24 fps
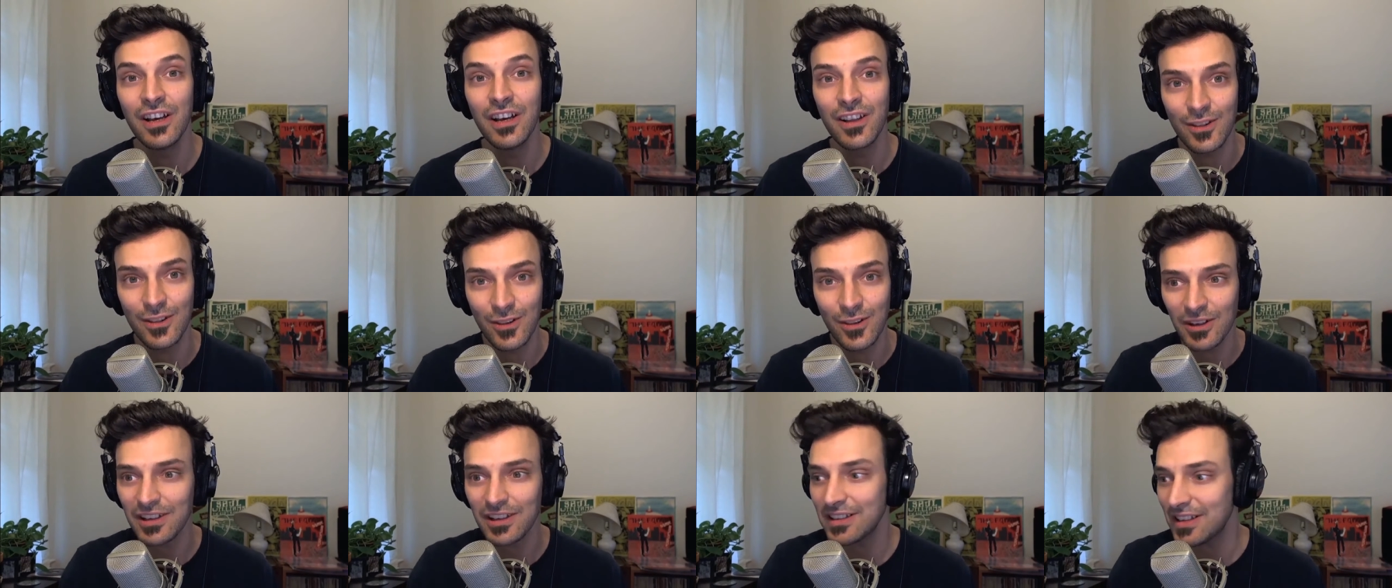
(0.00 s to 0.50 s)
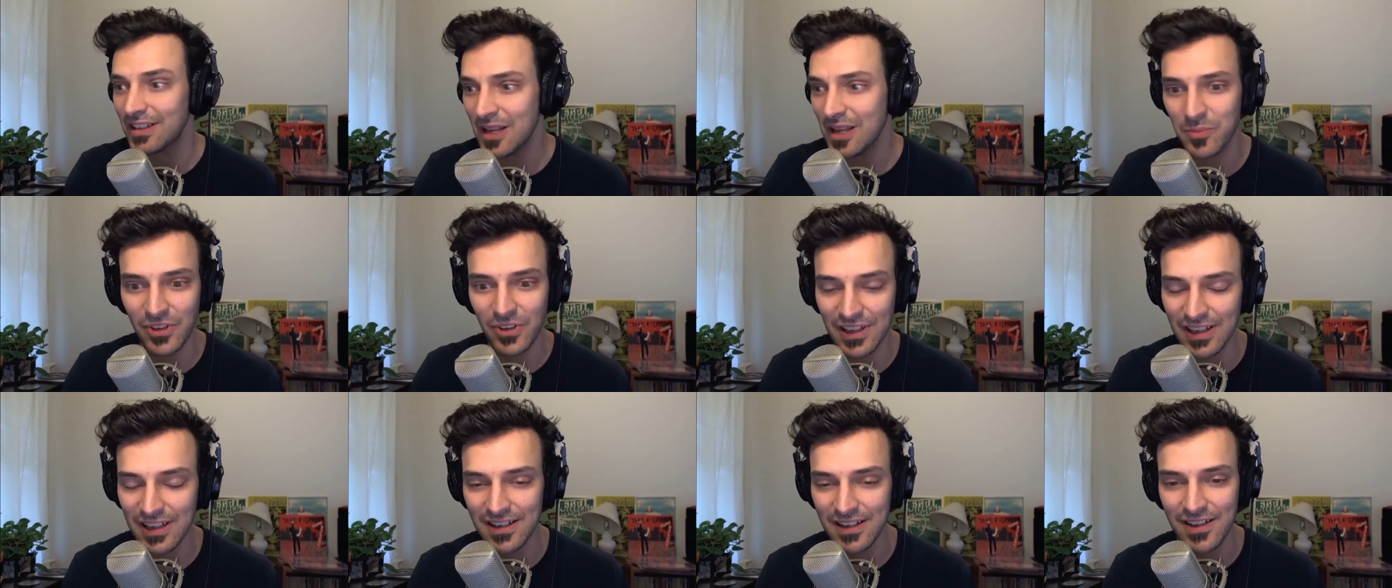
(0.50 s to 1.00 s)
look
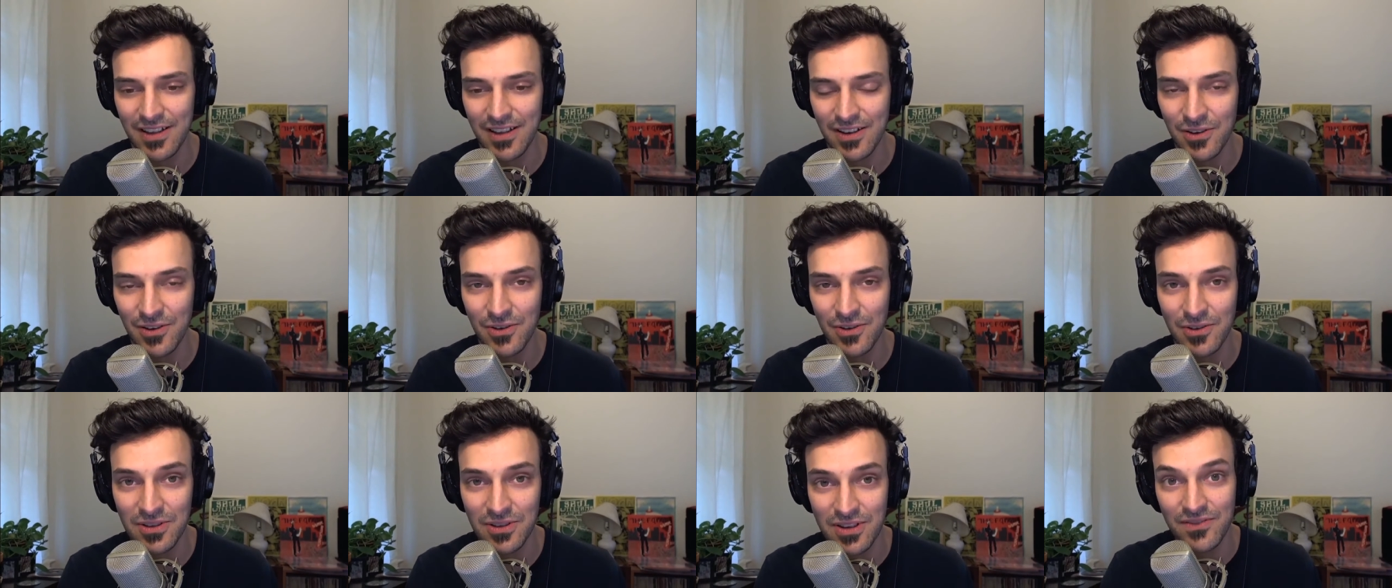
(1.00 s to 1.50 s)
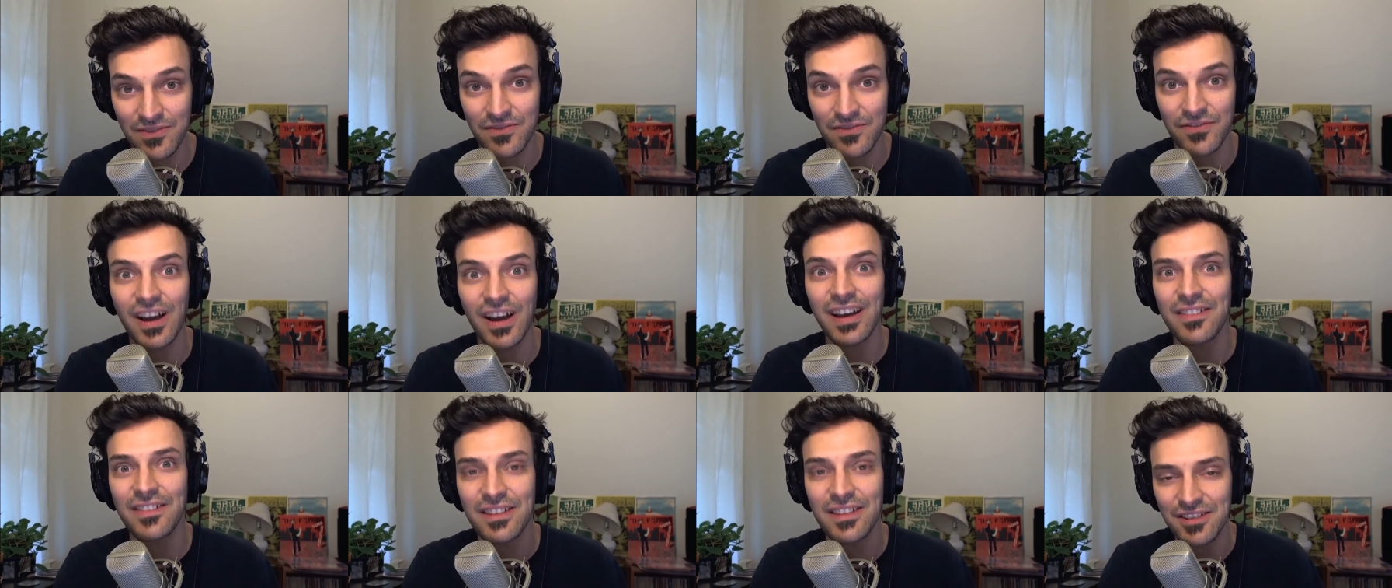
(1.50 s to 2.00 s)
deeply into the news and find
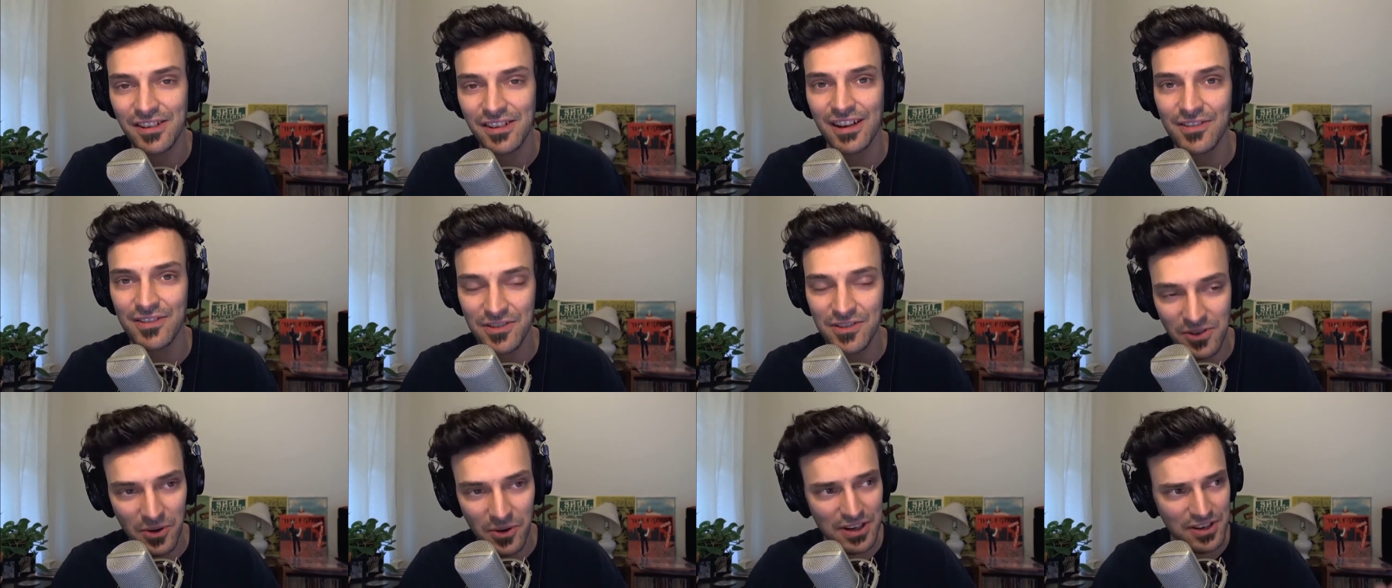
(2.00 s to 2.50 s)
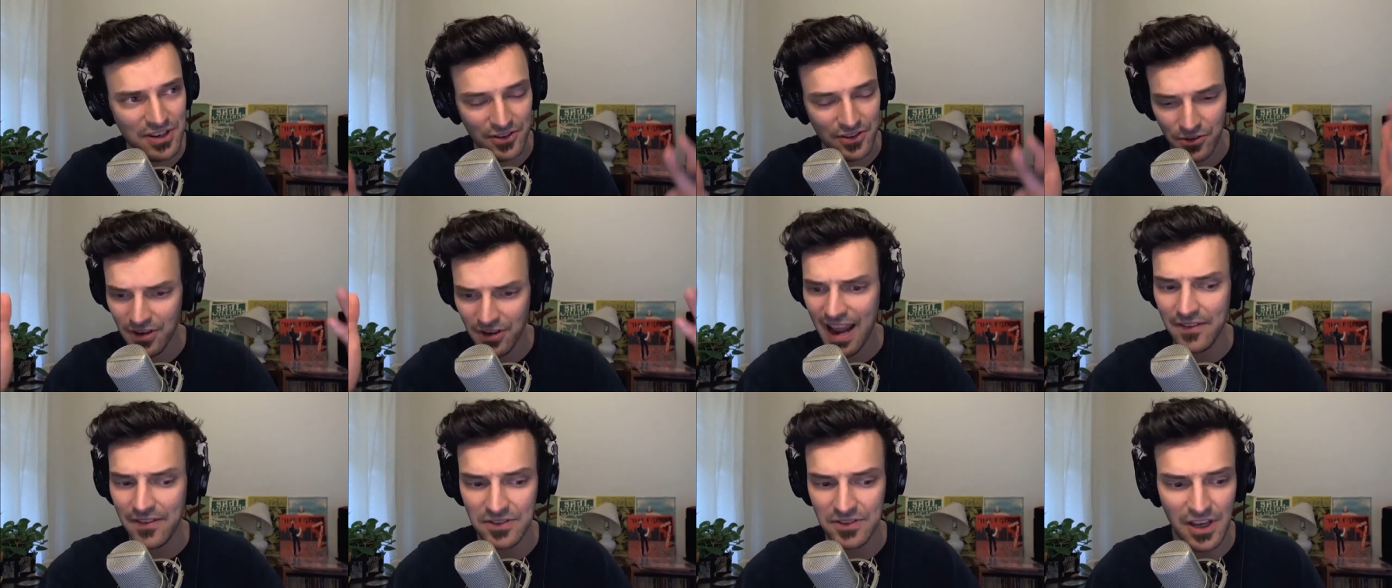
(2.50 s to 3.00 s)
these kind of stories and
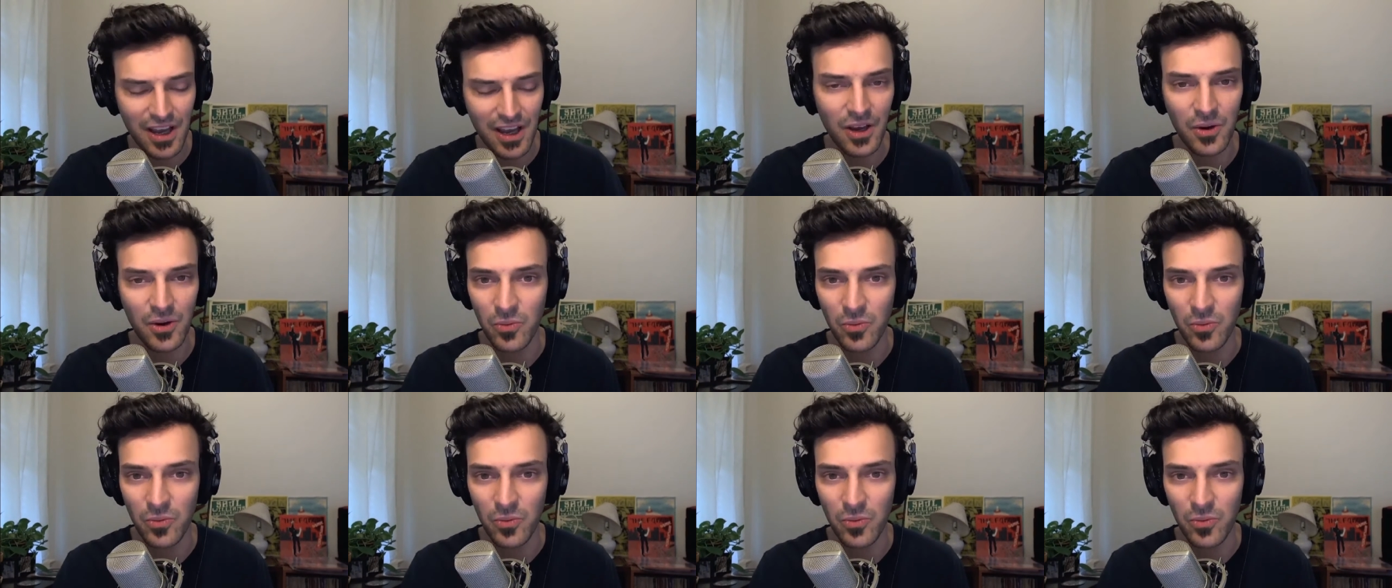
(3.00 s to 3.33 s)
craft